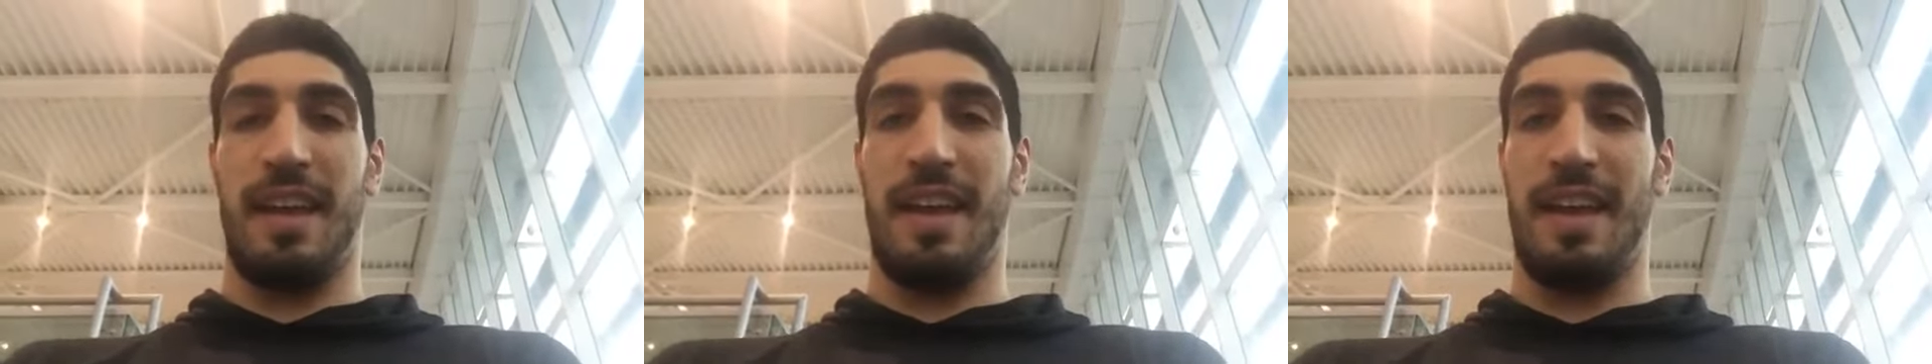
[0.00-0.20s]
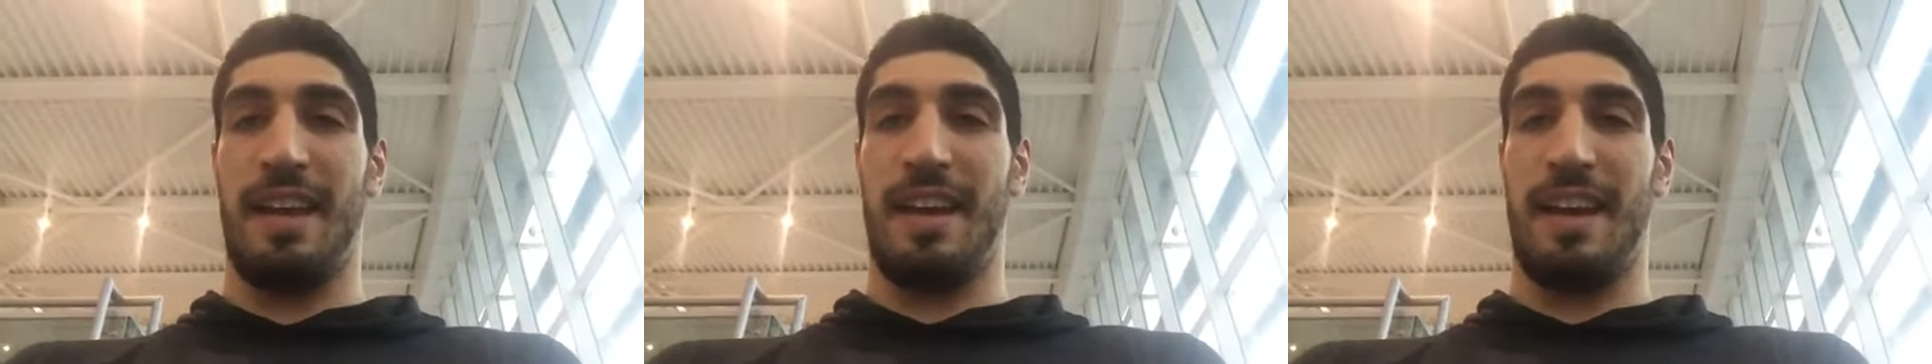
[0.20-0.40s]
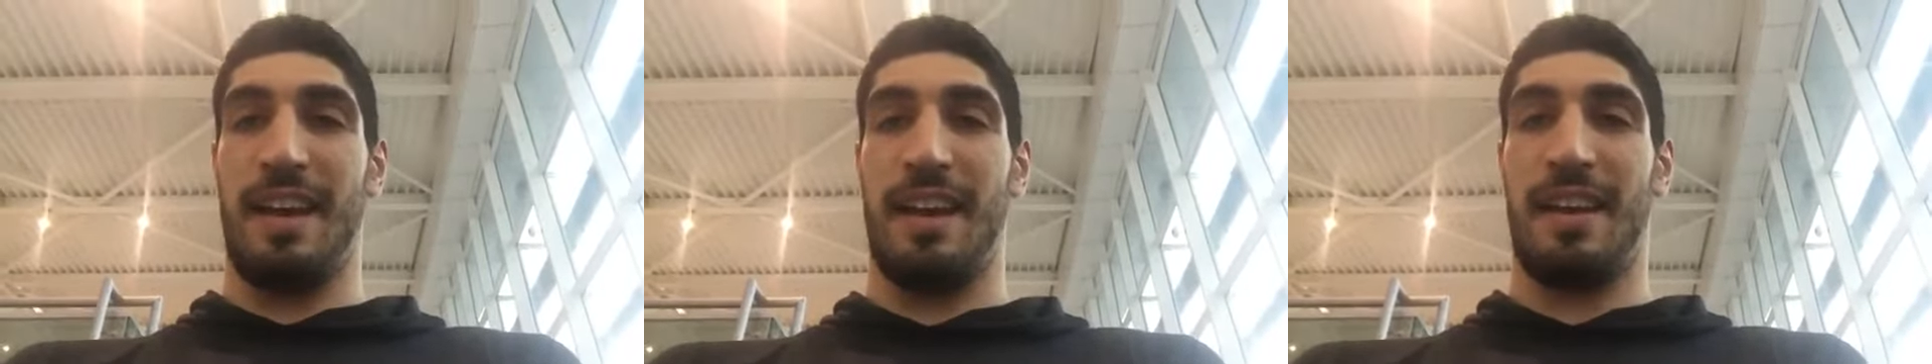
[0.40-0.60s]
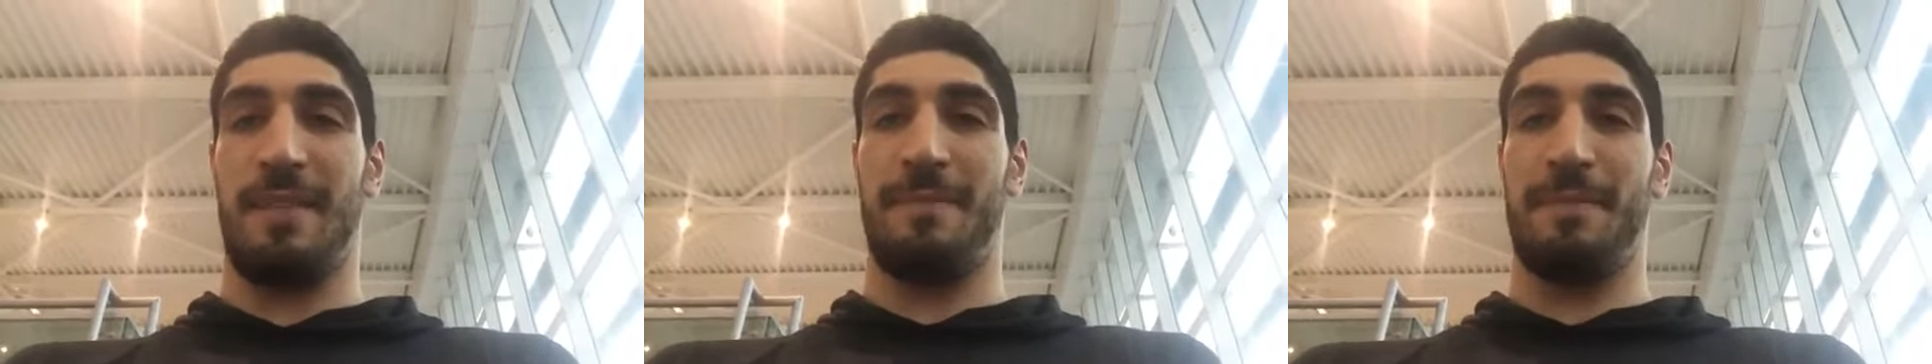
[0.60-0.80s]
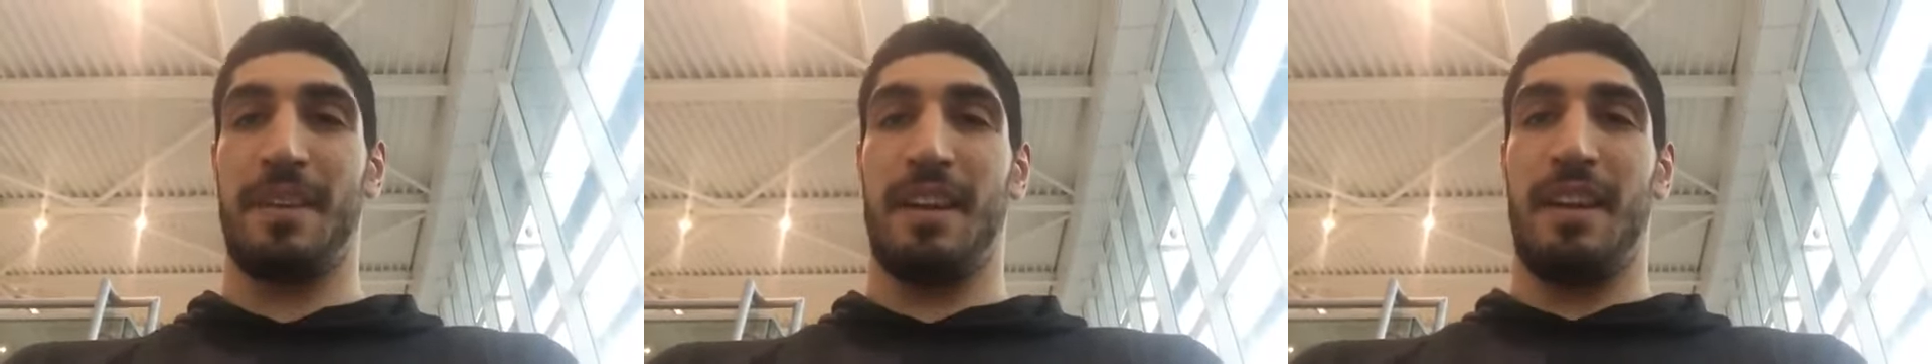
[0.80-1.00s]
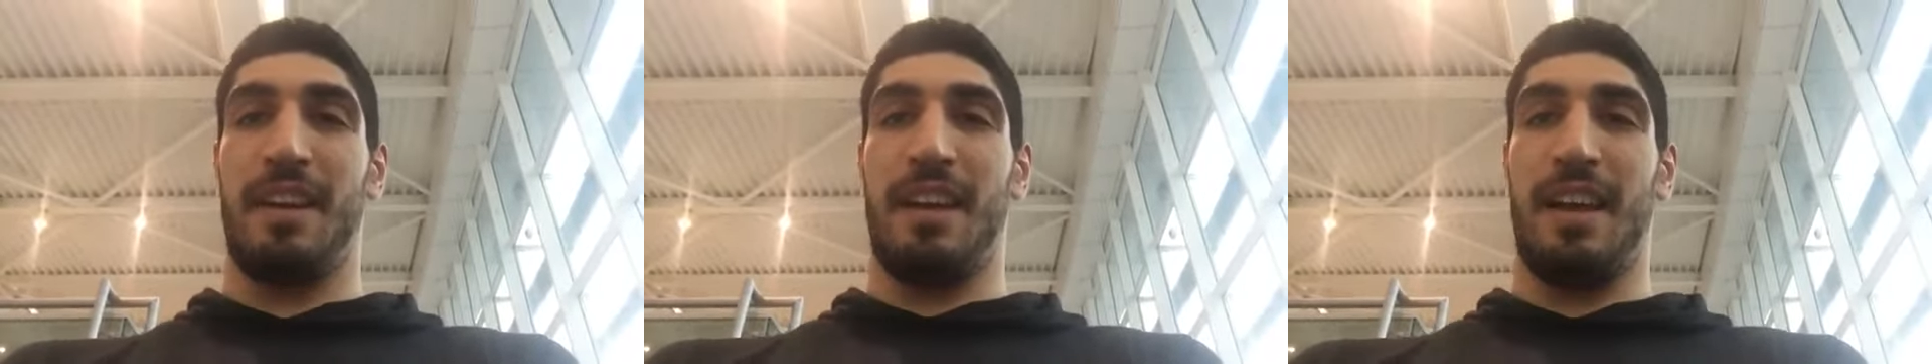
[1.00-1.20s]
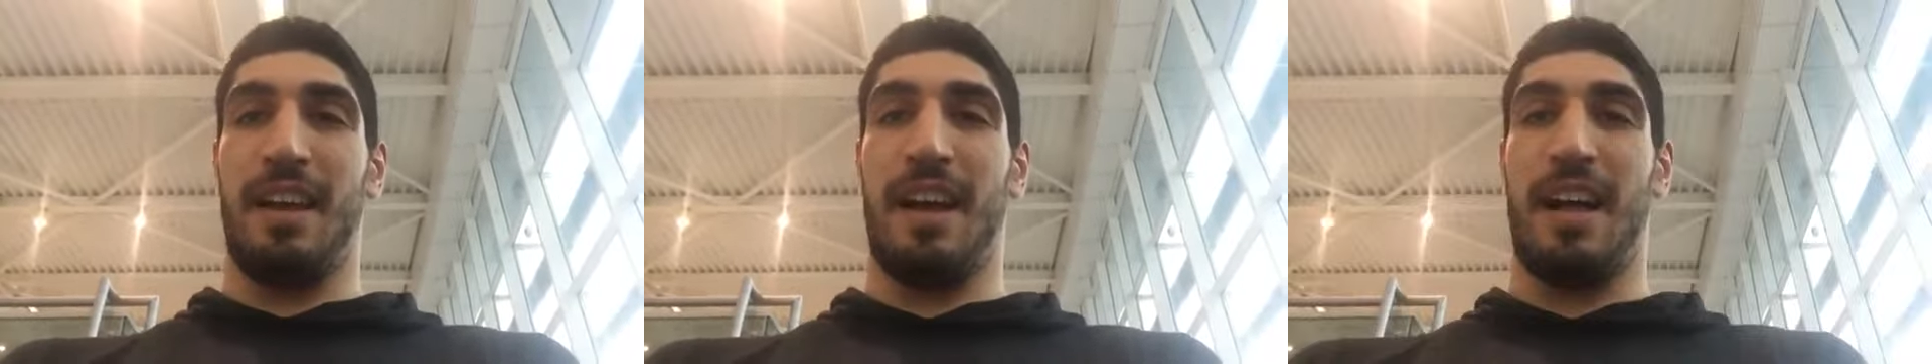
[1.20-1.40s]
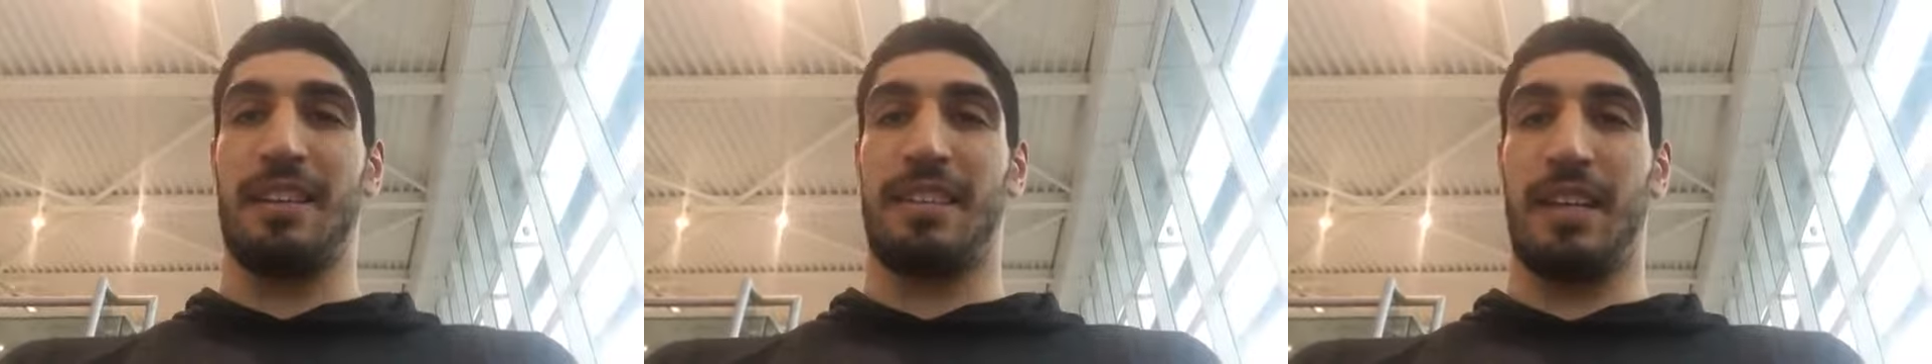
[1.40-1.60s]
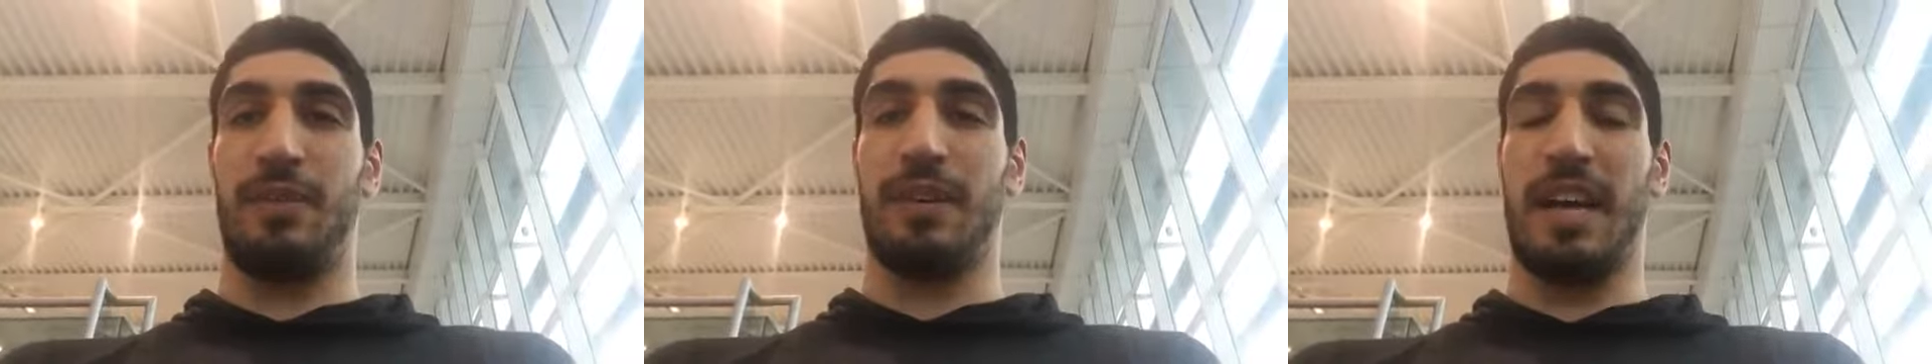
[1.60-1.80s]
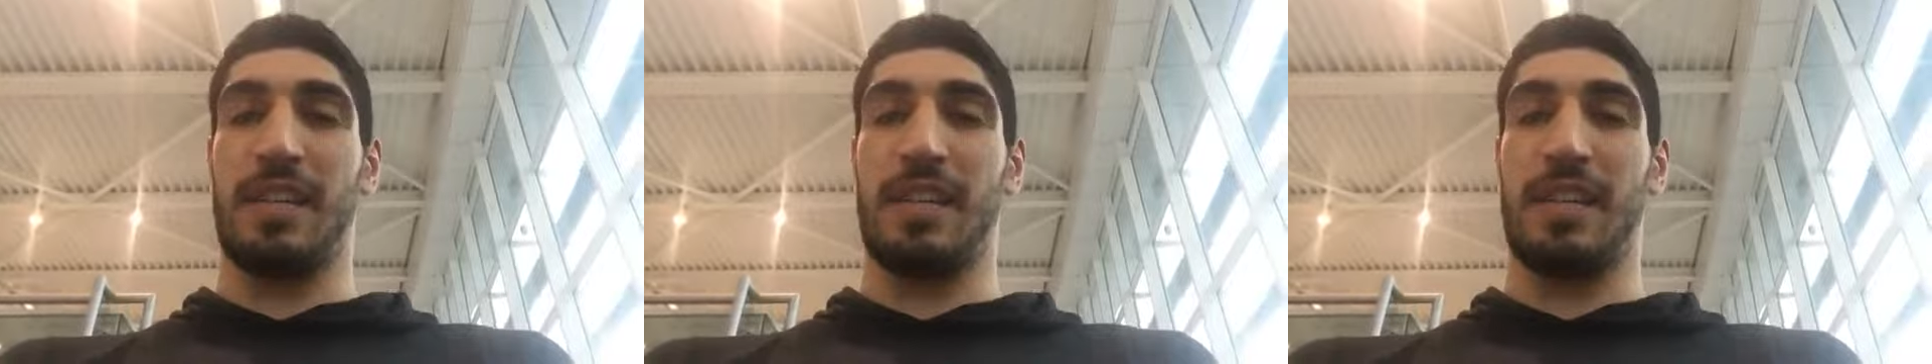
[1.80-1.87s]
and I'll tell